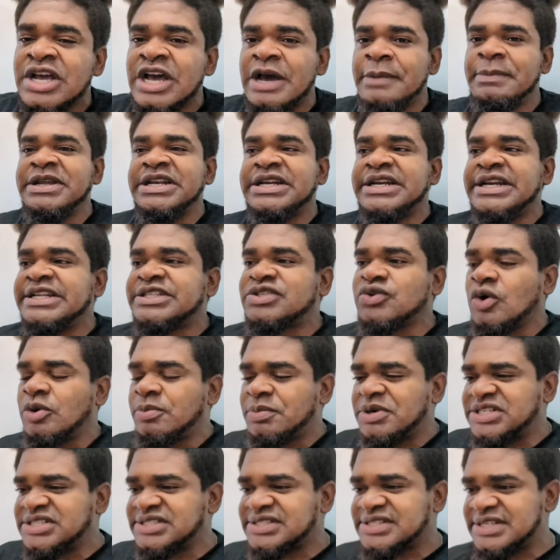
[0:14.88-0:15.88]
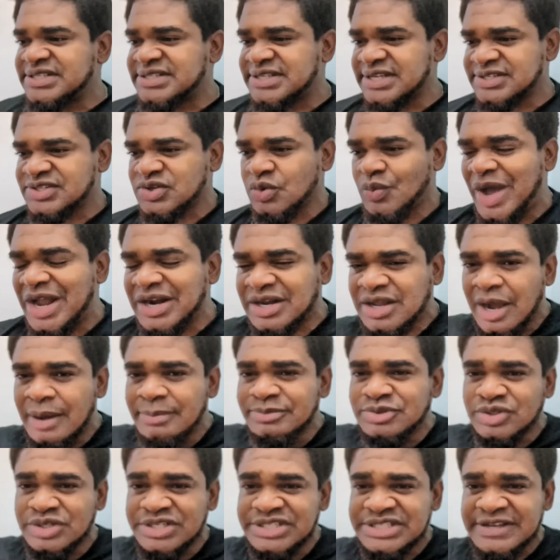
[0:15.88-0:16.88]
a bit later on, brothers and sisters. So
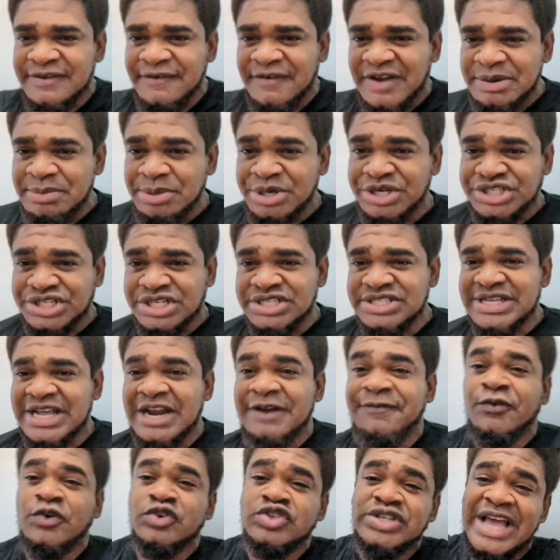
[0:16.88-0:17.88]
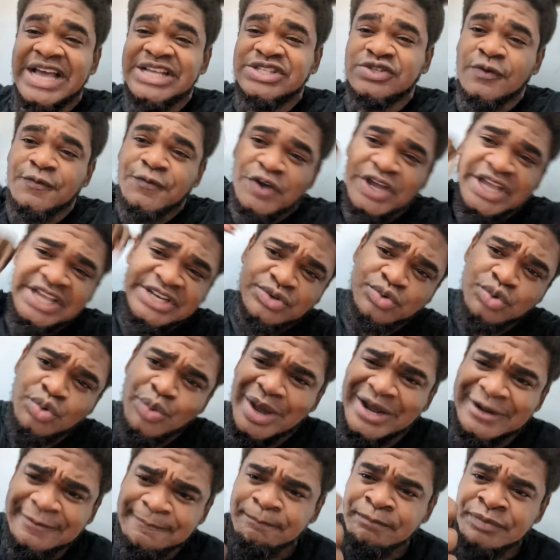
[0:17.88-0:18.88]
welcome to this uh, Vibrations. And of course, guys, don't forget to do
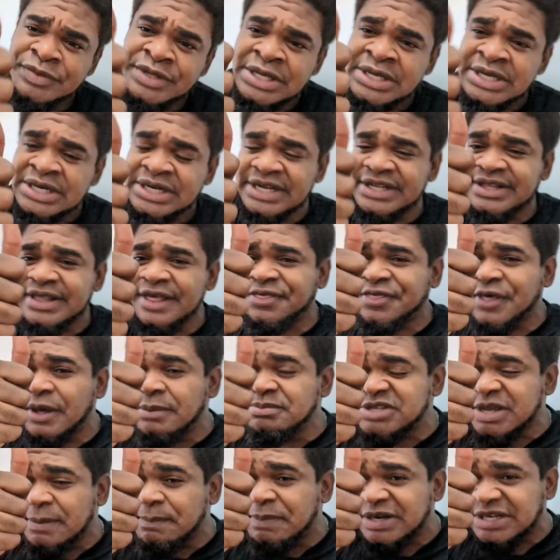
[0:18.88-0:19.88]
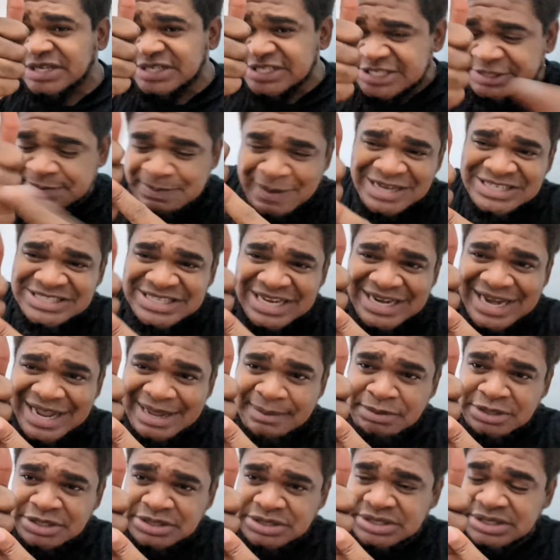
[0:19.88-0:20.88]
what? Click the thumbs up button, smash that
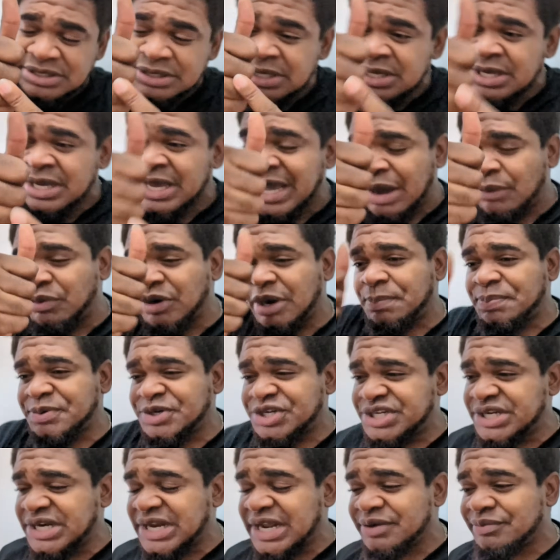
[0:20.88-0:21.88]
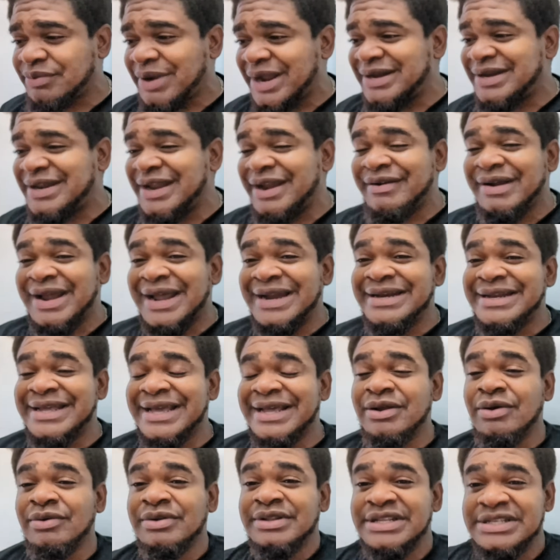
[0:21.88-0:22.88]
like button. I would appreciate that right there and
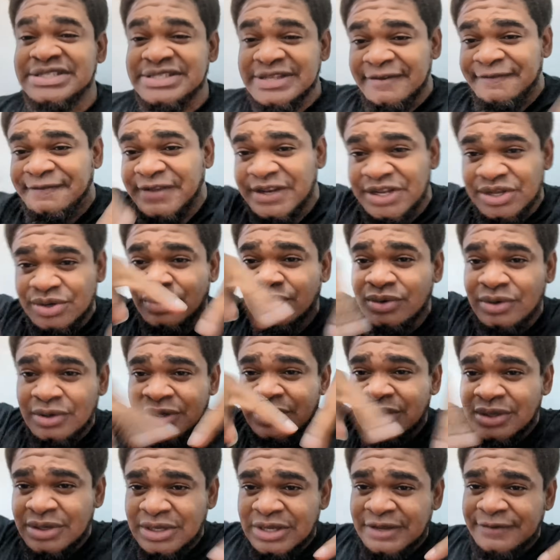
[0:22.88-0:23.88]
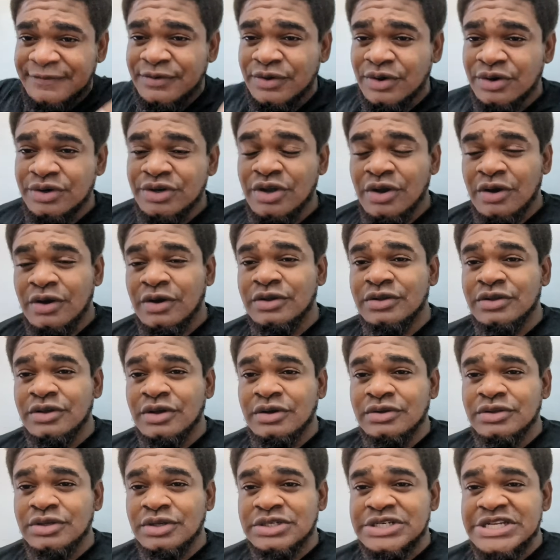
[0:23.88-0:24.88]
then on this uh, video if you're on your,
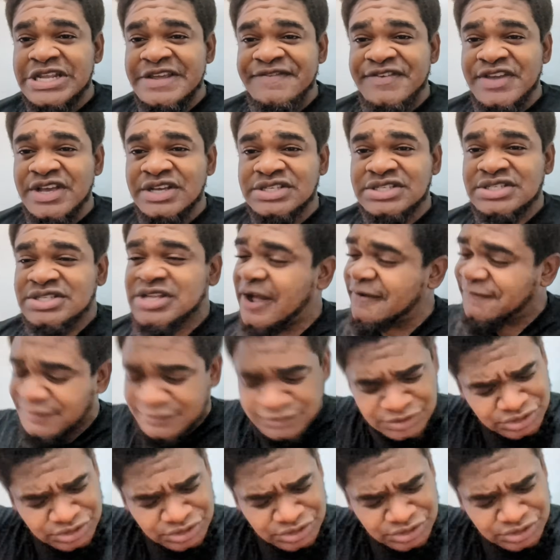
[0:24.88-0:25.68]
your, your TV and stuff,